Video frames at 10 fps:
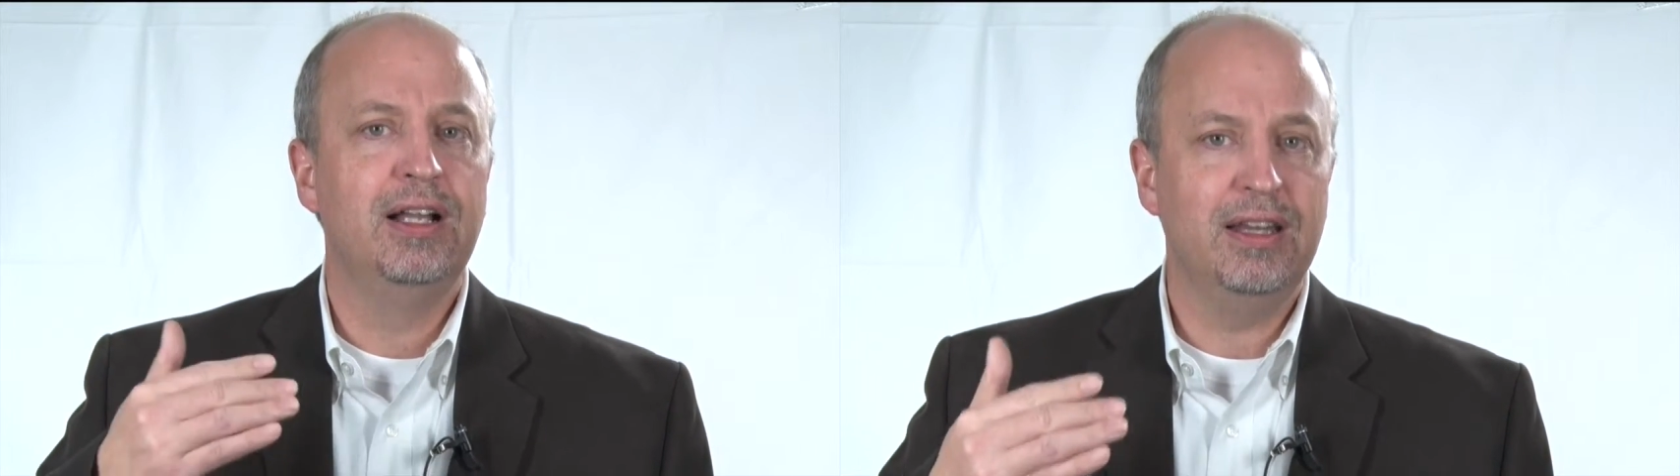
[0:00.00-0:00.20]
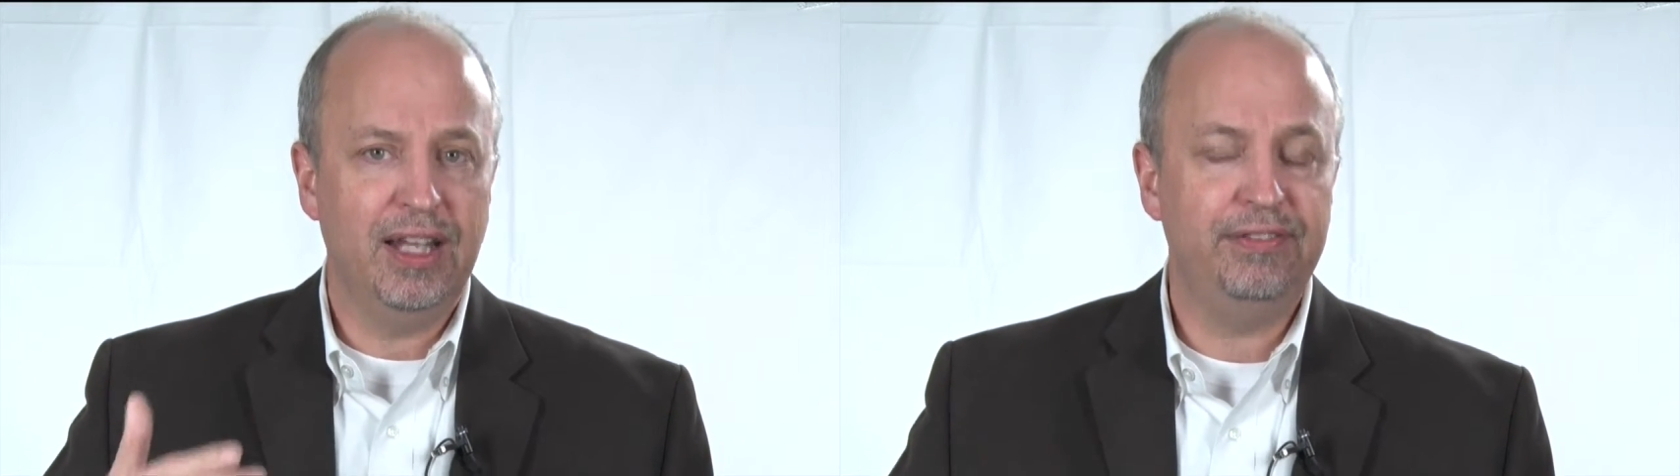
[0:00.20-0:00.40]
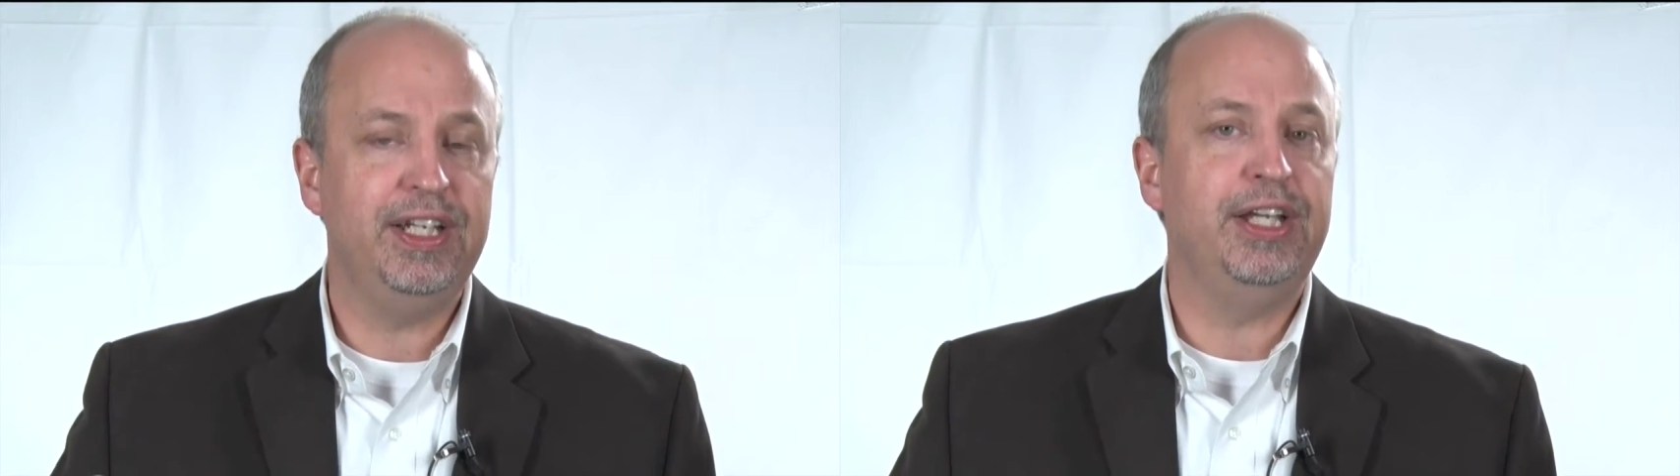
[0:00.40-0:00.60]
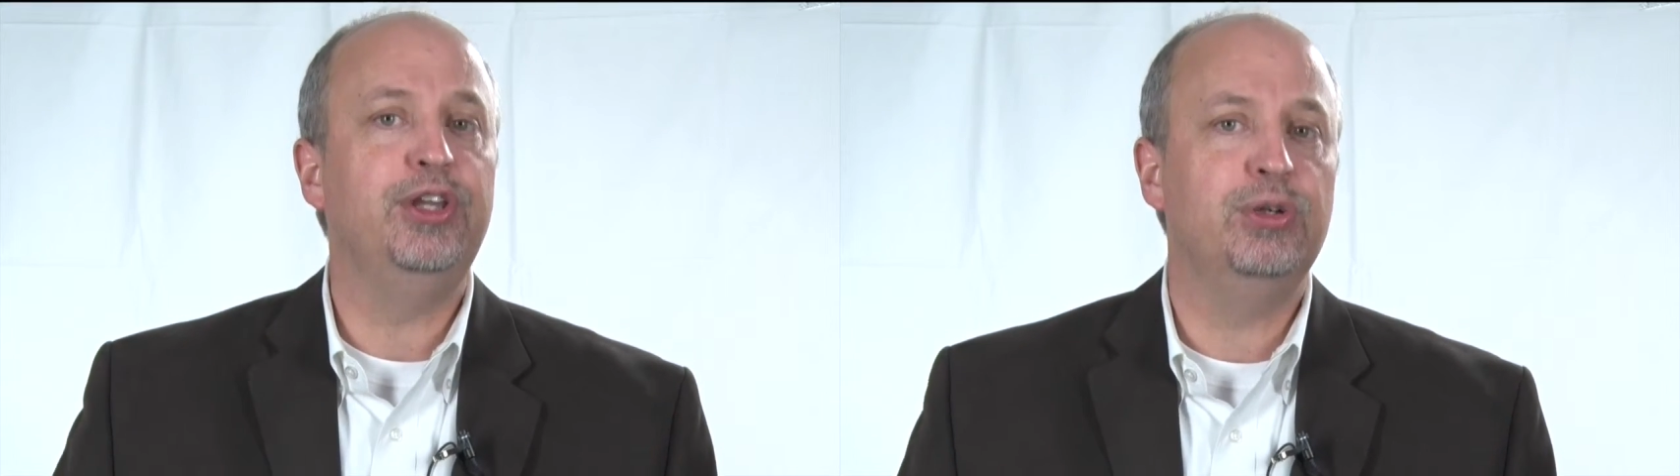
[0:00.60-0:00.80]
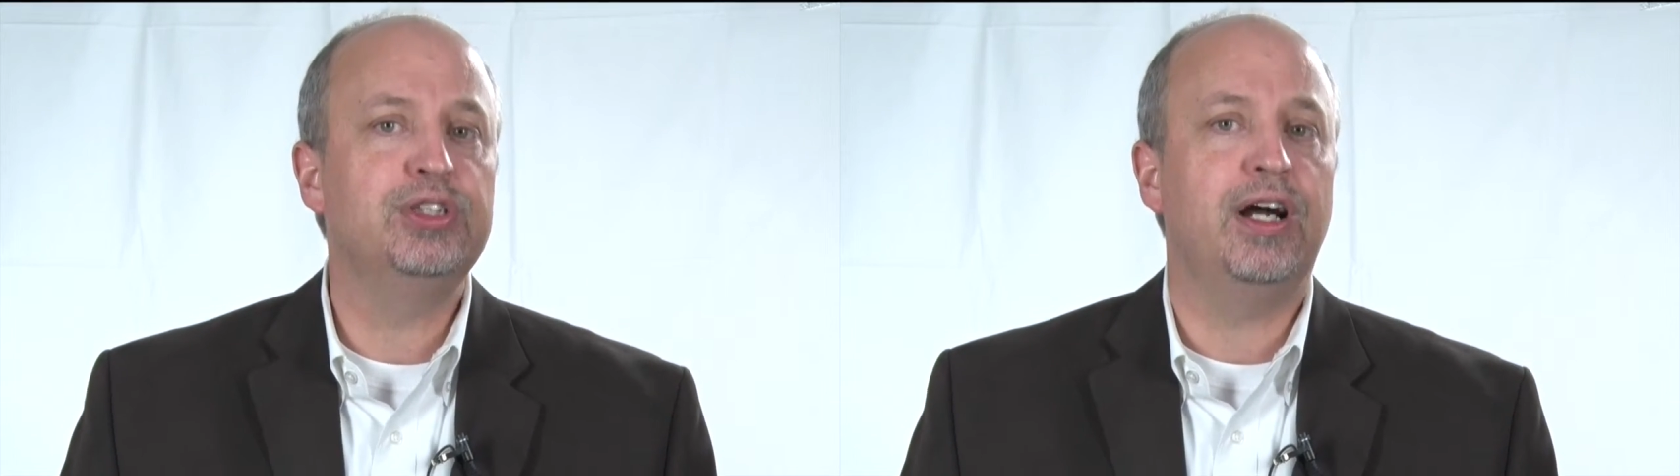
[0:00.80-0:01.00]
levying
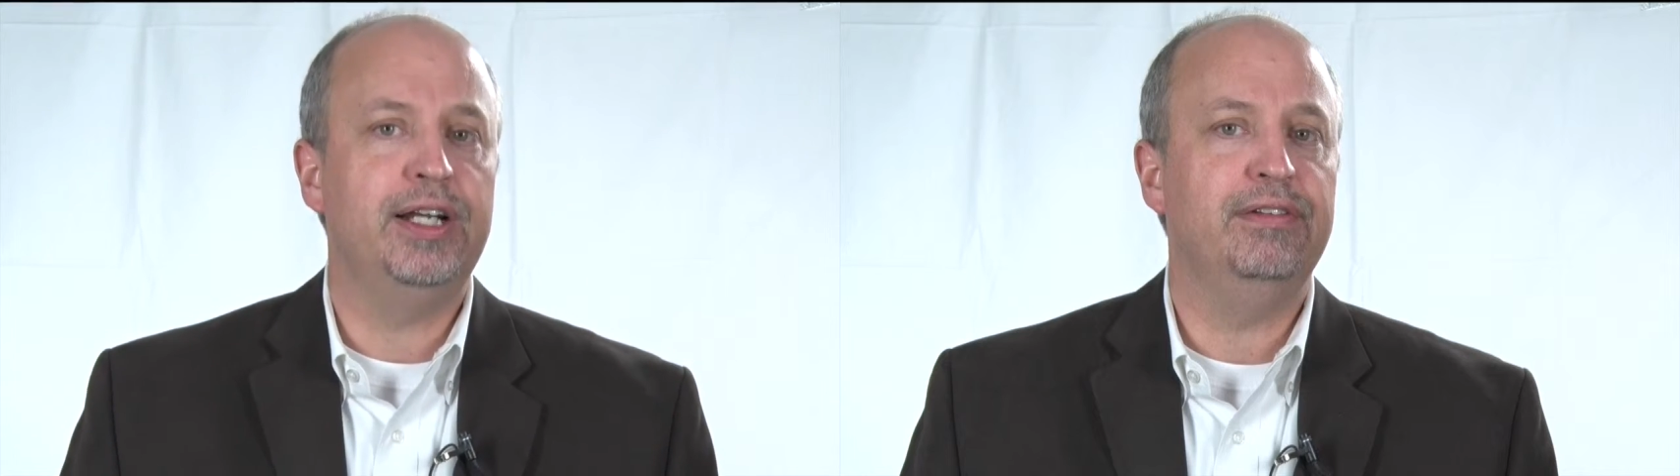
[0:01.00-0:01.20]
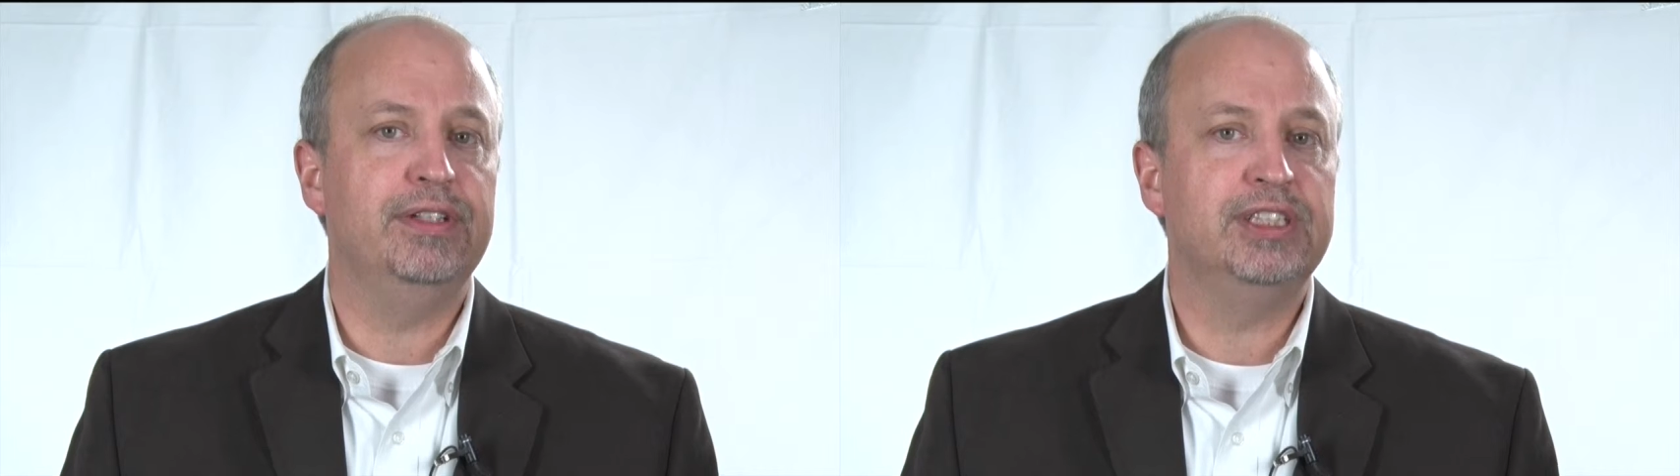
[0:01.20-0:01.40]
those kind of